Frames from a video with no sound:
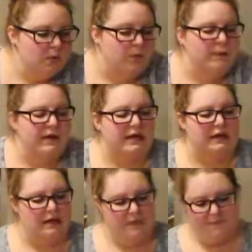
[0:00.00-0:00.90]
We
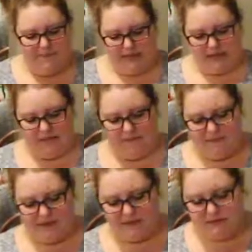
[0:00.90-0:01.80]
buy pancake
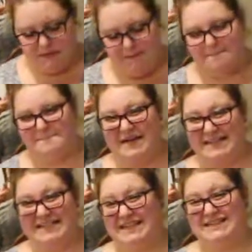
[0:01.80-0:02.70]
mix
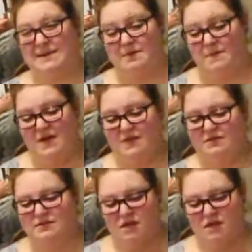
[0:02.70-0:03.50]
by like 10 pound bags.